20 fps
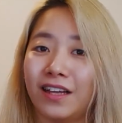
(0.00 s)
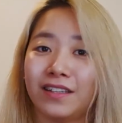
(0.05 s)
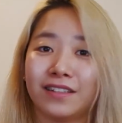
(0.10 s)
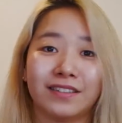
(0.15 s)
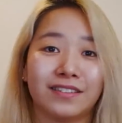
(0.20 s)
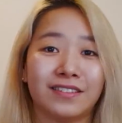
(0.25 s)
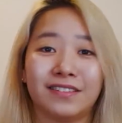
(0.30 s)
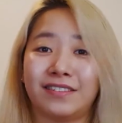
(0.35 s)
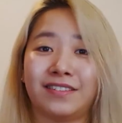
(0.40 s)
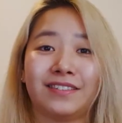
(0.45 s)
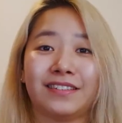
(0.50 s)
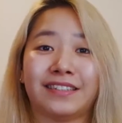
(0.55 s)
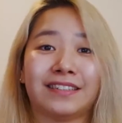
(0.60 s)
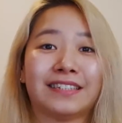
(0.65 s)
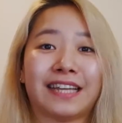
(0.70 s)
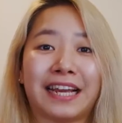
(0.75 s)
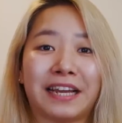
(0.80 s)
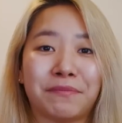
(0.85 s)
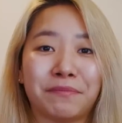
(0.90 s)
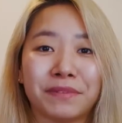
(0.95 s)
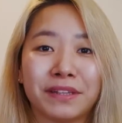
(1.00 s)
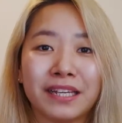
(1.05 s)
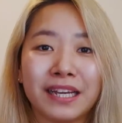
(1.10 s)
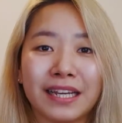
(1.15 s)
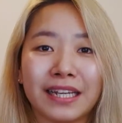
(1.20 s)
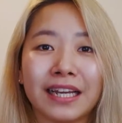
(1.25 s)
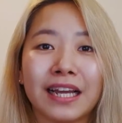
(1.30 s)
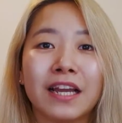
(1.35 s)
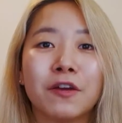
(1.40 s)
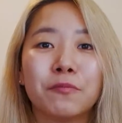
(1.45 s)
Just the same
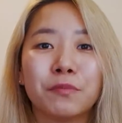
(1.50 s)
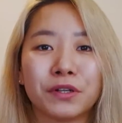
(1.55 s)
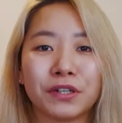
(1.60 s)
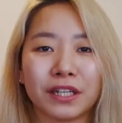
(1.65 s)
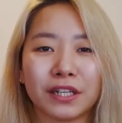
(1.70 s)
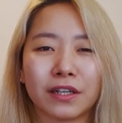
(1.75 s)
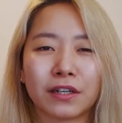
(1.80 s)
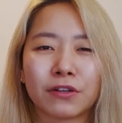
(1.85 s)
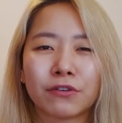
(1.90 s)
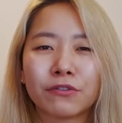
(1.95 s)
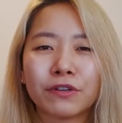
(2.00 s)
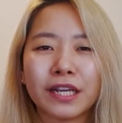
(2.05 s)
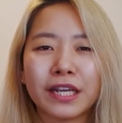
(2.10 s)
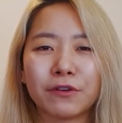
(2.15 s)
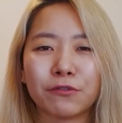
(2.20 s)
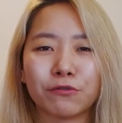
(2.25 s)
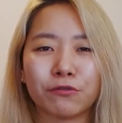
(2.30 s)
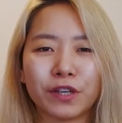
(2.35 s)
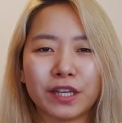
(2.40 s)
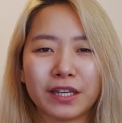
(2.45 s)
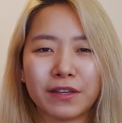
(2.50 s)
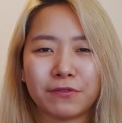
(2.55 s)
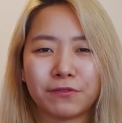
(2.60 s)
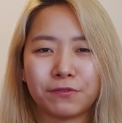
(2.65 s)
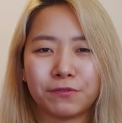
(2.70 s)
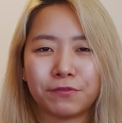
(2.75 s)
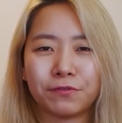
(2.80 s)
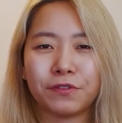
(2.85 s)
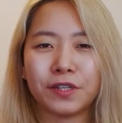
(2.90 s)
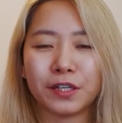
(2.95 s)
thing. But in Korean, we
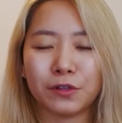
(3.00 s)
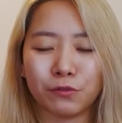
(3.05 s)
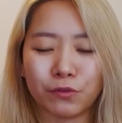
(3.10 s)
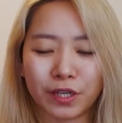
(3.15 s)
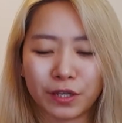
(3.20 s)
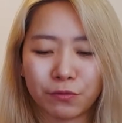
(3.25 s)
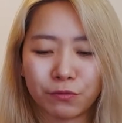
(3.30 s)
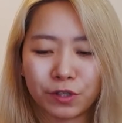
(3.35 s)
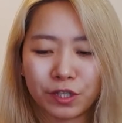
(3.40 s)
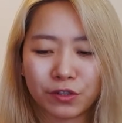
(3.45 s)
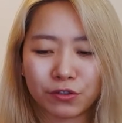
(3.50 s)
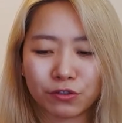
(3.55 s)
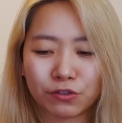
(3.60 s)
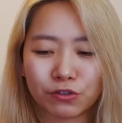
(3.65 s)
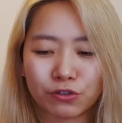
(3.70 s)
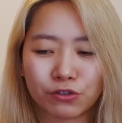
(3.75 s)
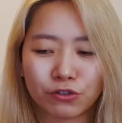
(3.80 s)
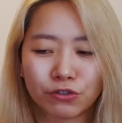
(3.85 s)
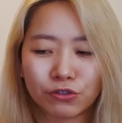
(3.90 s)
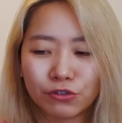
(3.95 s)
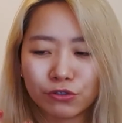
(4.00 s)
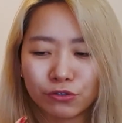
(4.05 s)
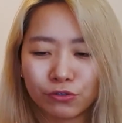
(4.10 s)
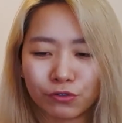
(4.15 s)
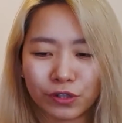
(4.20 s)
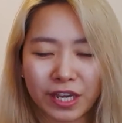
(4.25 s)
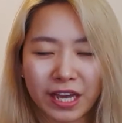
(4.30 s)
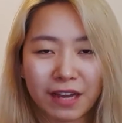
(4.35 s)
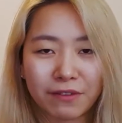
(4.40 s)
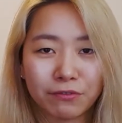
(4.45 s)
feel,
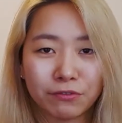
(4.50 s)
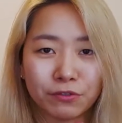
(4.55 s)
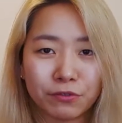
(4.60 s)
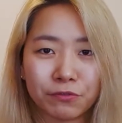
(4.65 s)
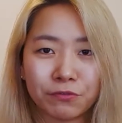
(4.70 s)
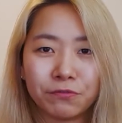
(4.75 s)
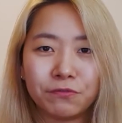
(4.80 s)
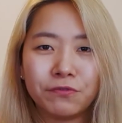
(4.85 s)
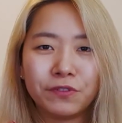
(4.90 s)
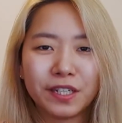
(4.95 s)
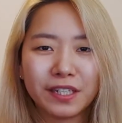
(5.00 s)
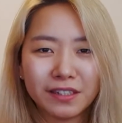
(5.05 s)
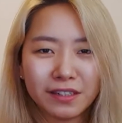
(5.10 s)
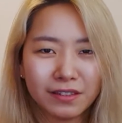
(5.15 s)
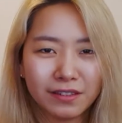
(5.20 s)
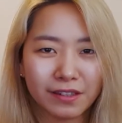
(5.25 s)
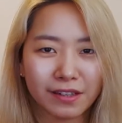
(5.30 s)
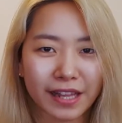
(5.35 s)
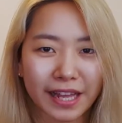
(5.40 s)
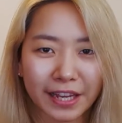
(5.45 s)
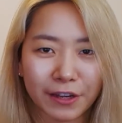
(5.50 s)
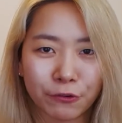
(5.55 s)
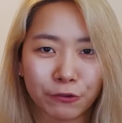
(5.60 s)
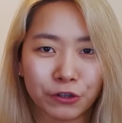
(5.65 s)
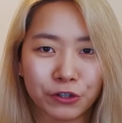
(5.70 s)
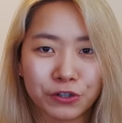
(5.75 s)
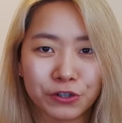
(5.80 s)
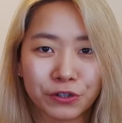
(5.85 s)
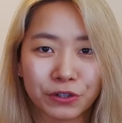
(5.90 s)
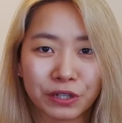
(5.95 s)
we have to feel the
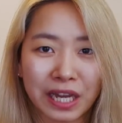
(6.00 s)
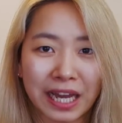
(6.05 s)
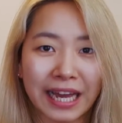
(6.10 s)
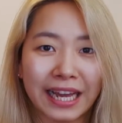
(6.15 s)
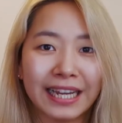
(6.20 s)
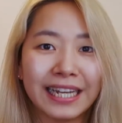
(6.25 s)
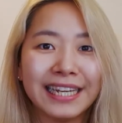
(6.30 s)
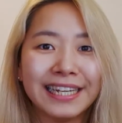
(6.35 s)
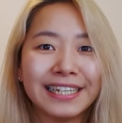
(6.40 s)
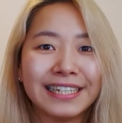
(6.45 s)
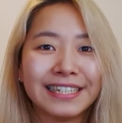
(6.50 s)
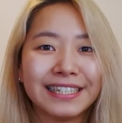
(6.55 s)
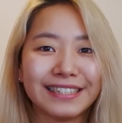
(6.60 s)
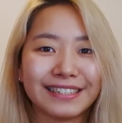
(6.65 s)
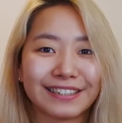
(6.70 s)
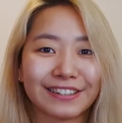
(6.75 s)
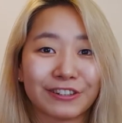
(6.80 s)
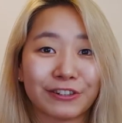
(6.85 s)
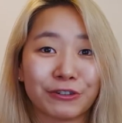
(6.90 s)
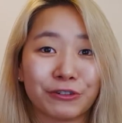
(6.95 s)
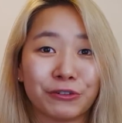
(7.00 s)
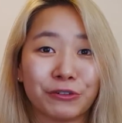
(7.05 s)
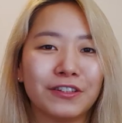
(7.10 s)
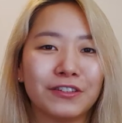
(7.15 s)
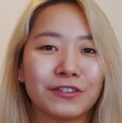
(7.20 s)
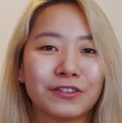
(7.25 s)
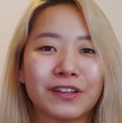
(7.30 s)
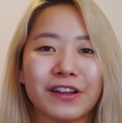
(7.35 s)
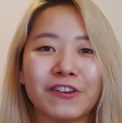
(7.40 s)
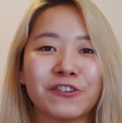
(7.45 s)
language, okay? So
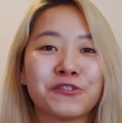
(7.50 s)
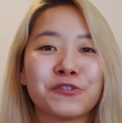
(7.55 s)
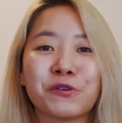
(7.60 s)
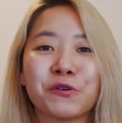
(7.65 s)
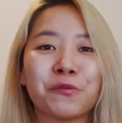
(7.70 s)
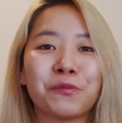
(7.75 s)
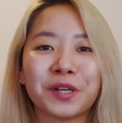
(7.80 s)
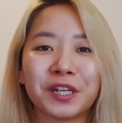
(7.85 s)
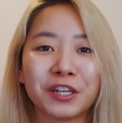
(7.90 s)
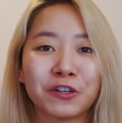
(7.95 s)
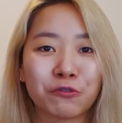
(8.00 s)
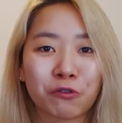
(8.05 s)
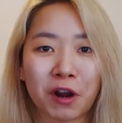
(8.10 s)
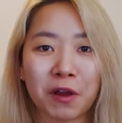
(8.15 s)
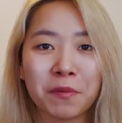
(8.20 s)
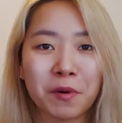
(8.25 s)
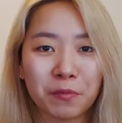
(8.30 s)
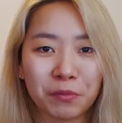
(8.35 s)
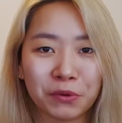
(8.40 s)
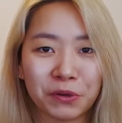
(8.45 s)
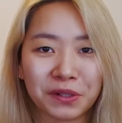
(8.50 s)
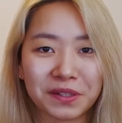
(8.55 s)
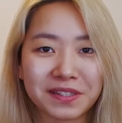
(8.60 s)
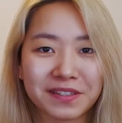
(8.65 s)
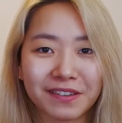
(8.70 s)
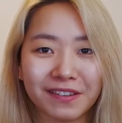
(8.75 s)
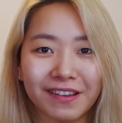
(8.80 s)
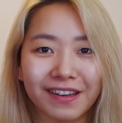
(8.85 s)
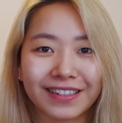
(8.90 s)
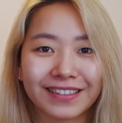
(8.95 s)
there are so many grammar points are
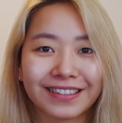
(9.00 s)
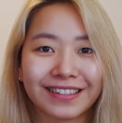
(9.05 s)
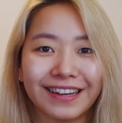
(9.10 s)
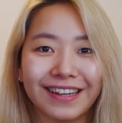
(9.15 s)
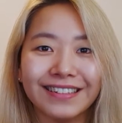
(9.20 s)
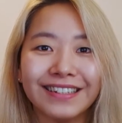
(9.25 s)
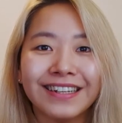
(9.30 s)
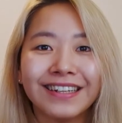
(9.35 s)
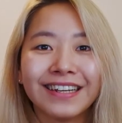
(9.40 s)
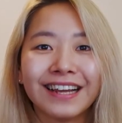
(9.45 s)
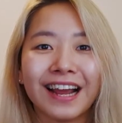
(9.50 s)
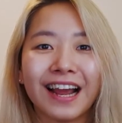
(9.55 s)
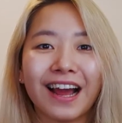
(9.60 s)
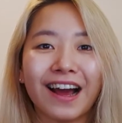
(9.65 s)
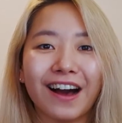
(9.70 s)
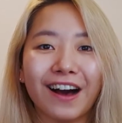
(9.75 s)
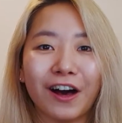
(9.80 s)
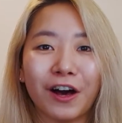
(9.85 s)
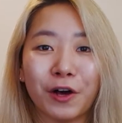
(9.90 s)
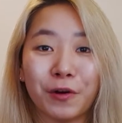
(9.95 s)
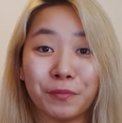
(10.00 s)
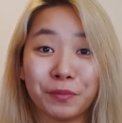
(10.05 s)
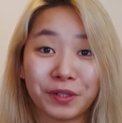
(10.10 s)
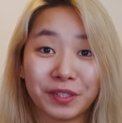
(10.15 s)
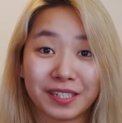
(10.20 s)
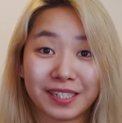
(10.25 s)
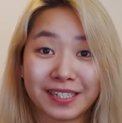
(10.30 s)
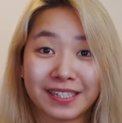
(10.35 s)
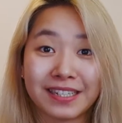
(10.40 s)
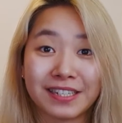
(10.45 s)
like that. But
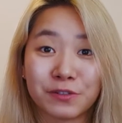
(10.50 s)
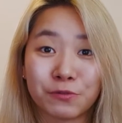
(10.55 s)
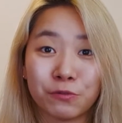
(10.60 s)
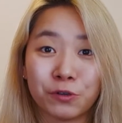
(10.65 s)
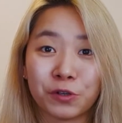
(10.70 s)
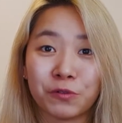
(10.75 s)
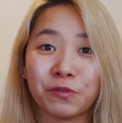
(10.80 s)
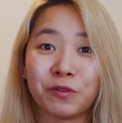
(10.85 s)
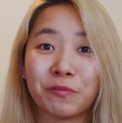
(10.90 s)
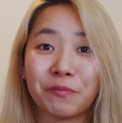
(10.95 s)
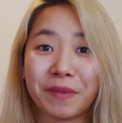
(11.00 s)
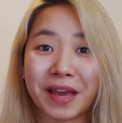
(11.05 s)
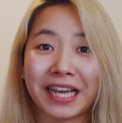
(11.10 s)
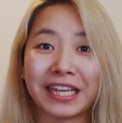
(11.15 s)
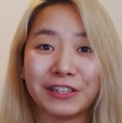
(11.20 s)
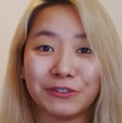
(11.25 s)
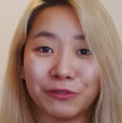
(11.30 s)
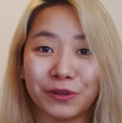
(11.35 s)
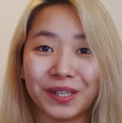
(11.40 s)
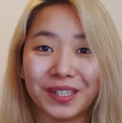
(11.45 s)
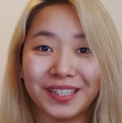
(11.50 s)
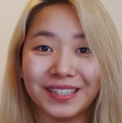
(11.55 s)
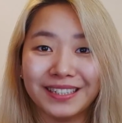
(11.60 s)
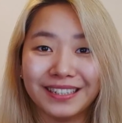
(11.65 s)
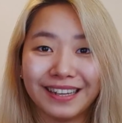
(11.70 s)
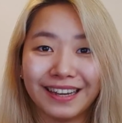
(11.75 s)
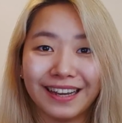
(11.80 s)
this is one of the main one